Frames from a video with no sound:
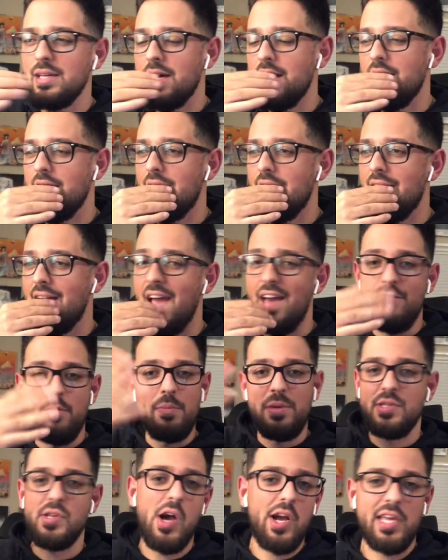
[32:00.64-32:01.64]
I haven't
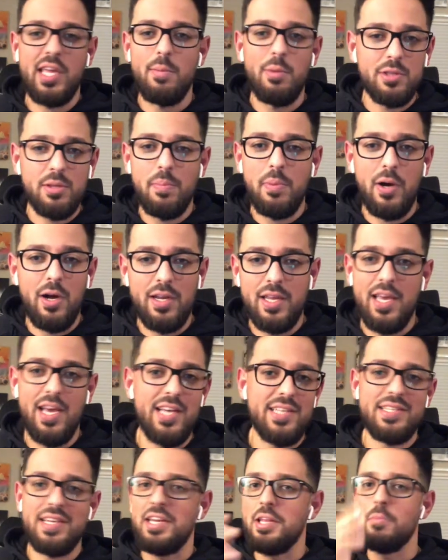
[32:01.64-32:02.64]
been talking about the
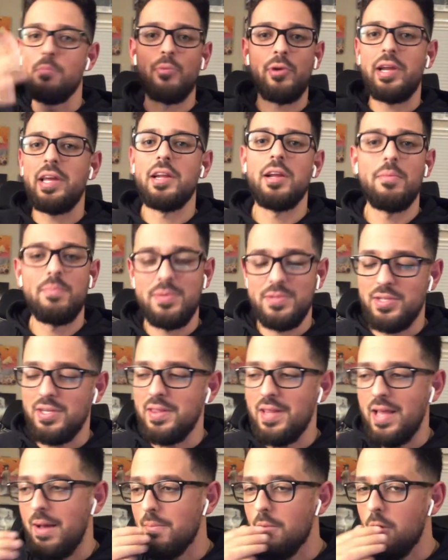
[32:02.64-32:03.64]
podcast. I didn't bring it up in
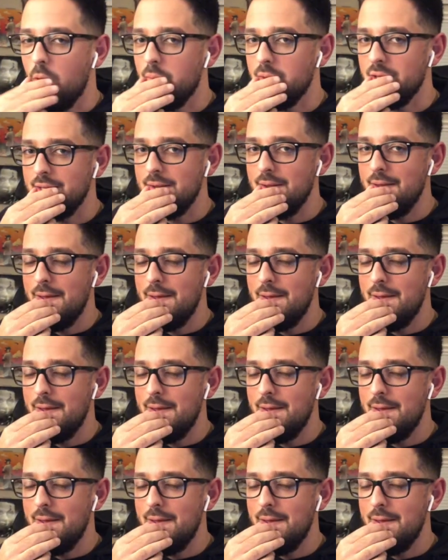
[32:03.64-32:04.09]
that moment